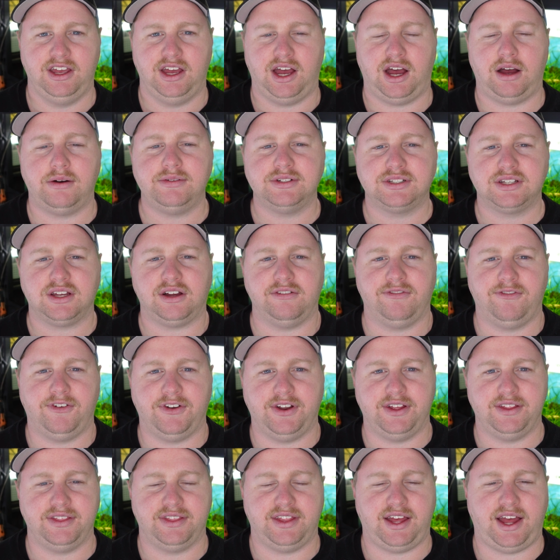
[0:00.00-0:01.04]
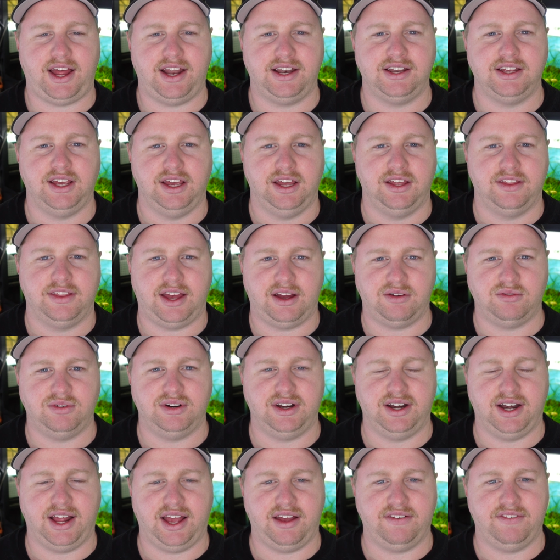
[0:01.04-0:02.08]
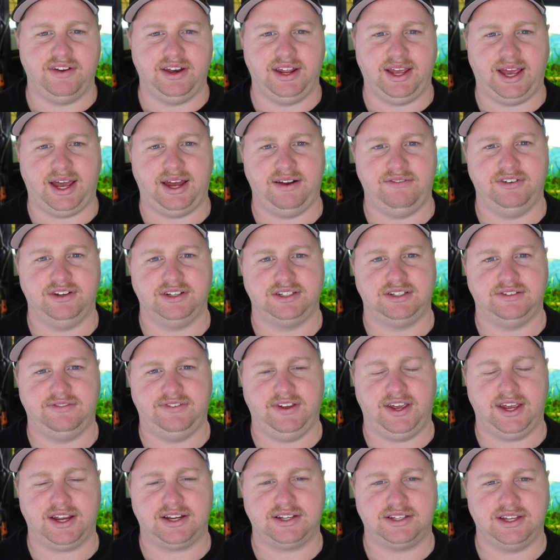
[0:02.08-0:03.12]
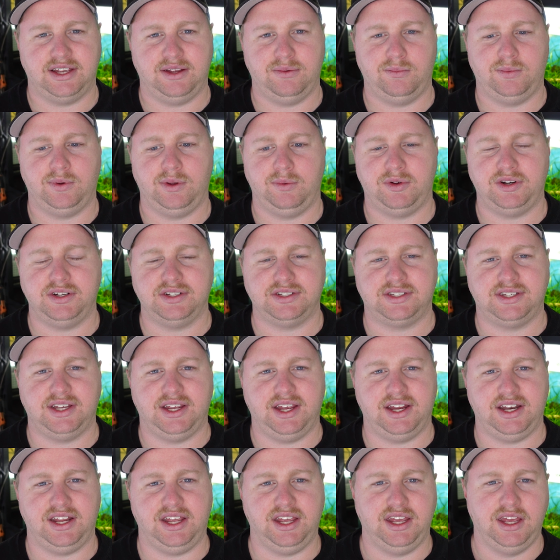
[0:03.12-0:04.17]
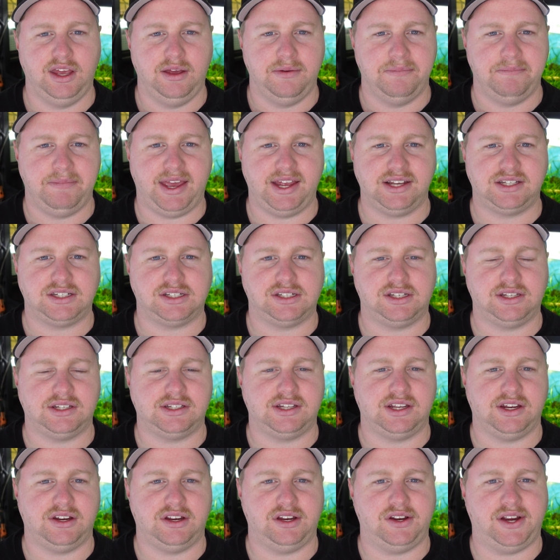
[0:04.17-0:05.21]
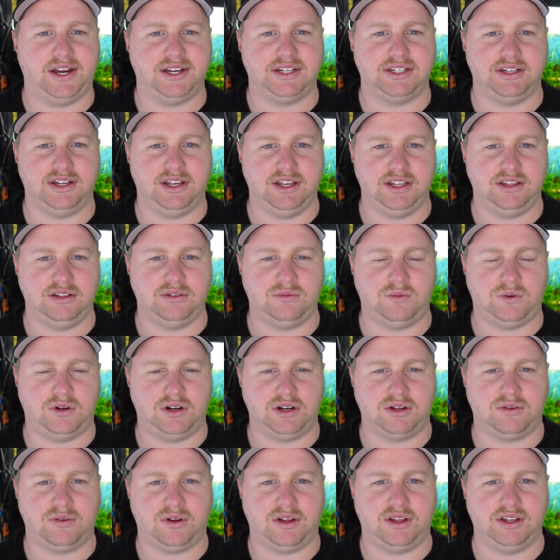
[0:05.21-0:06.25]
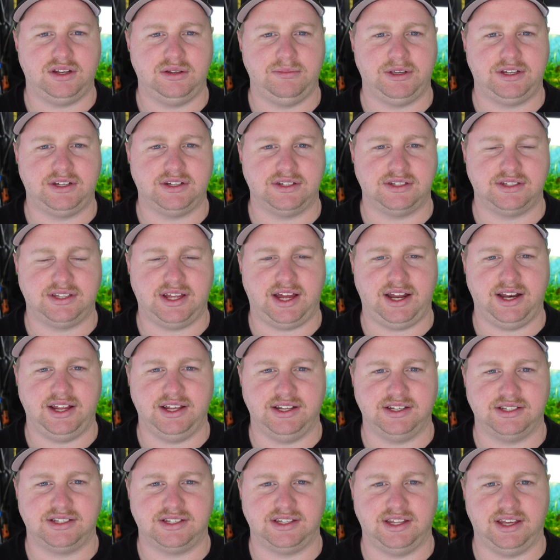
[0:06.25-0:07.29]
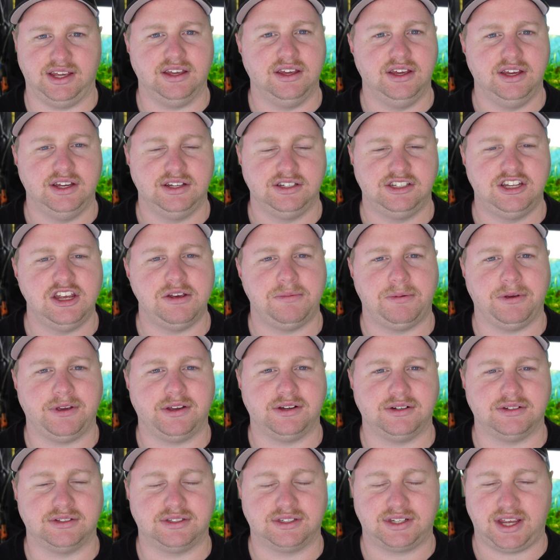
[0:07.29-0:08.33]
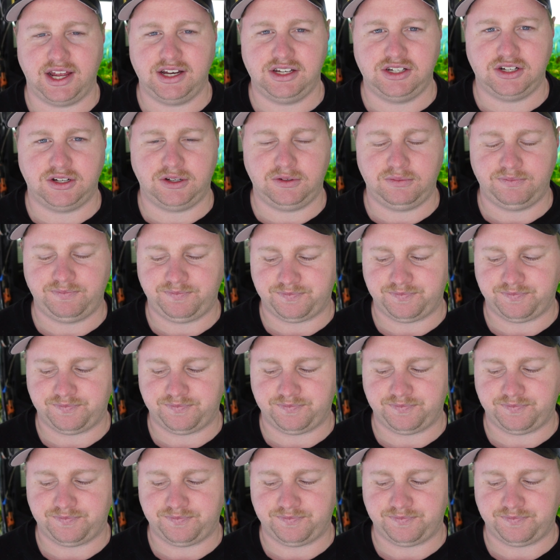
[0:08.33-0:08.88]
I was confident that that wouldn't have any adverse effects and we wouldn't see any major deterioration in the water quality, because that is the typical schedule.